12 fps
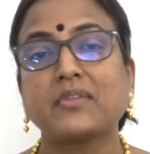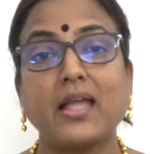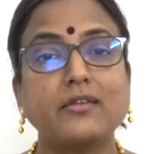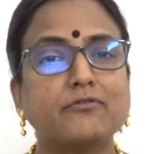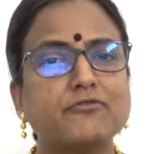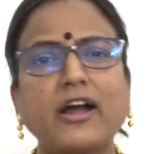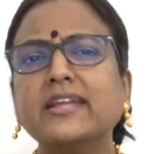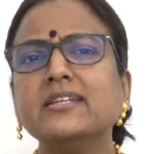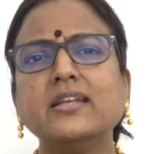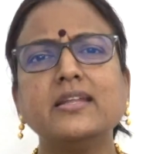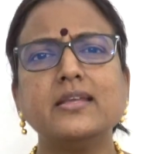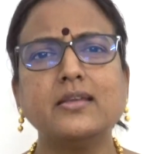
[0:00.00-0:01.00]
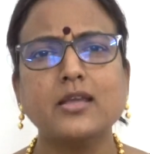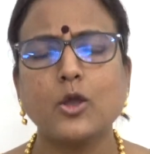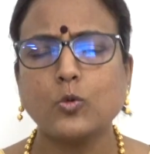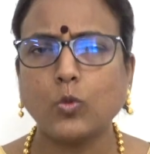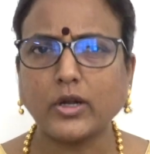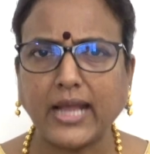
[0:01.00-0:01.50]
And finally,
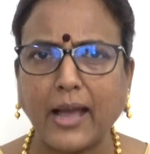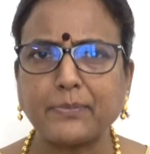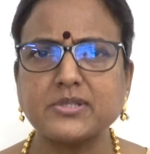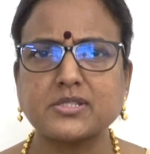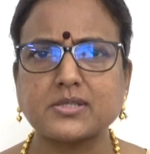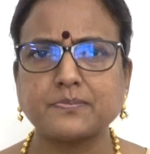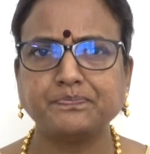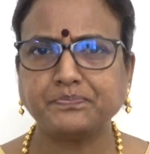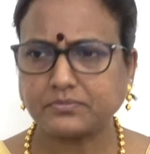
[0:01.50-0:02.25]
what happens?